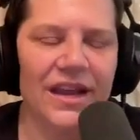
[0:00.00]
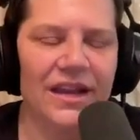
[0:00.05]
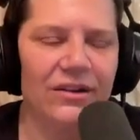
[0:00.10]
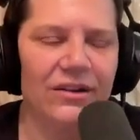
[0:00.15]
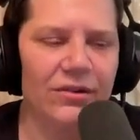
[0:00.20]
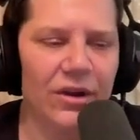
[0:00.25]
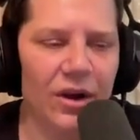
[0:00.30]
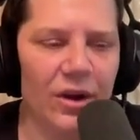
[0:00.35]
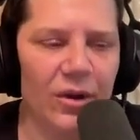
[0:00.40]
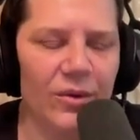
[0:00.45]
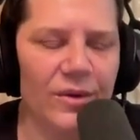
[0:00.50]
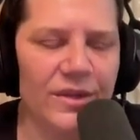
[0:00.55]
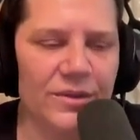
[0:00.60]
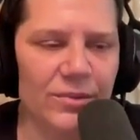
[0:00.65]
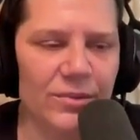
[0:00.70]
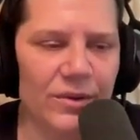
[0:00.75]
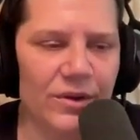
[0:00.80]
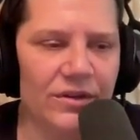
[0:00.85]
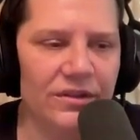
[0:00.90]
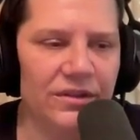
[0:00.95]
I don't
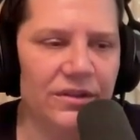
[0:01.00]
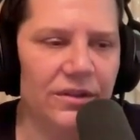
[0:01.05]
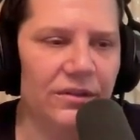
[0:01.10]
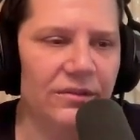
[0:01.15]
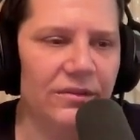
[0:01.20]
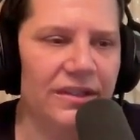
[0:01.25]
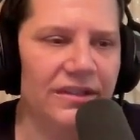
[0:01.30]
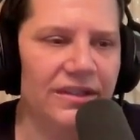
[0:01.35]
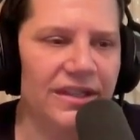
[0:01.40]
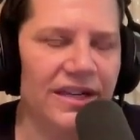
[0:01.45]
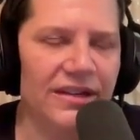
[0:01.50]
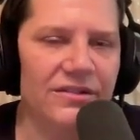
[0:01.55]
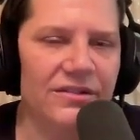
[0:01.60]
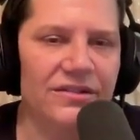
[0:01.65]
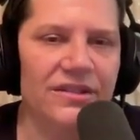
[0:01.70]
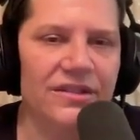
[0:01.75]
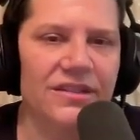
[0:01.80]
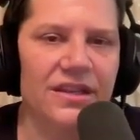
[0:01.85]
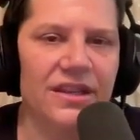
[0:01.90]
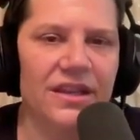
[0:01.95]
always wear it though around the
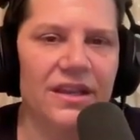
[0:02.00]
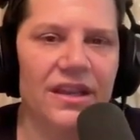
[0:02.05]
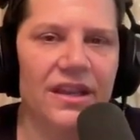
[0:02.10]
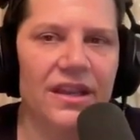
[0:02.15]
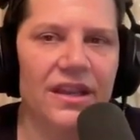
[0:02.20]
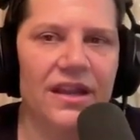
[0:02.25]
house.